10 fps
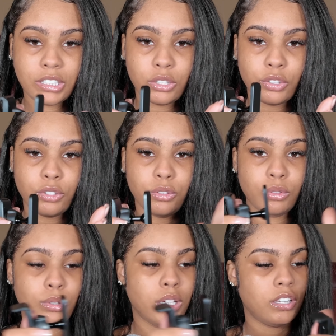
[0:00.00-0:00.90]
so
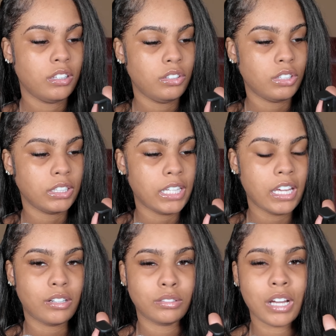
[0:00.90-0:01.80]
you can lay
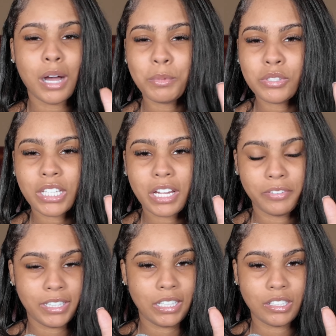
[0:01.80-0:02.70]
it on almost
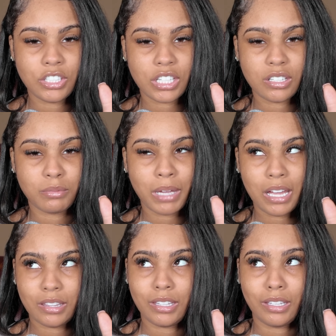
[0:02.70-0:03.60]
everything in the gym.
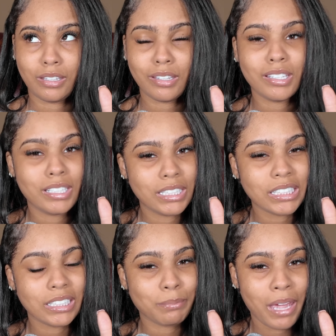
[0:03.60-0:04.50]
I think is
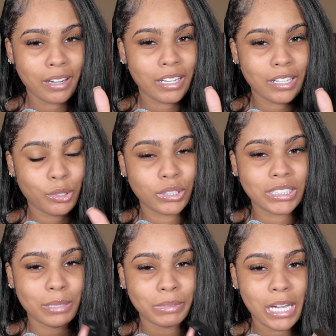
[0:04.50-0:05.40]
magnetic or
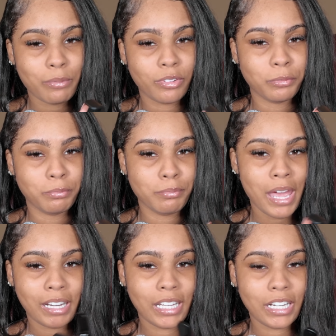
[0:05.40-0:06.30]
some type of
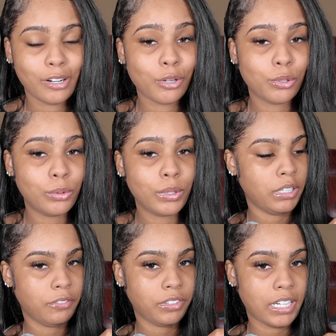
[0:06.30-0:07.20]
magnetic hold. Put
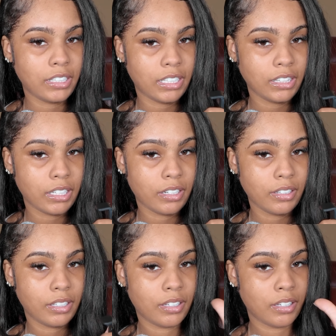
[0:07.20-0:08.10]
it flat like
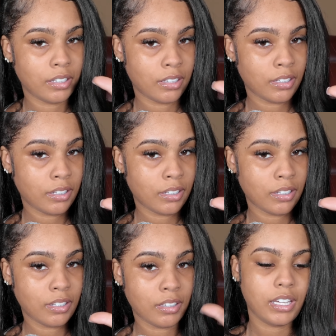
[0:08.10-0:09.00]
that,
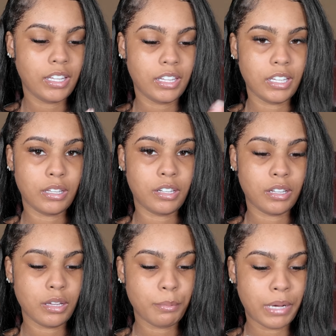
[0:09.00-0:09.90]
and then
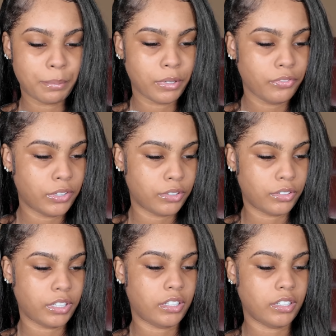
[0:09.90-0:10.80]
pop your phone
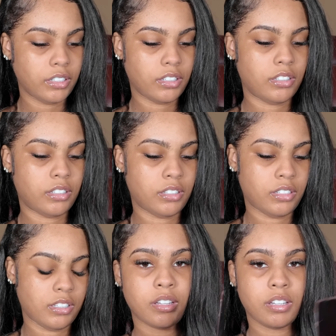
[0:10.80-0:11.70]
on here,
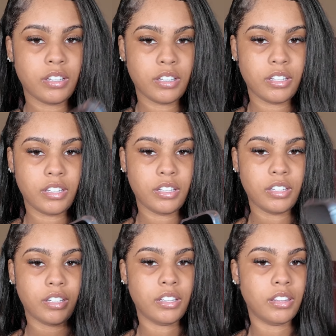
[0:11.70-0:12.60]

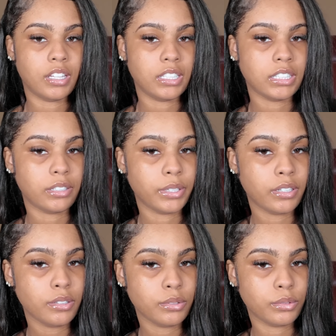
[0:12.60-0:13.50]
and that's how it
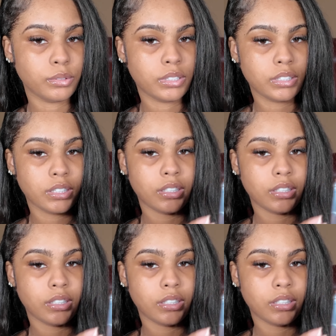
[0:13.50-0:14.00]
goes.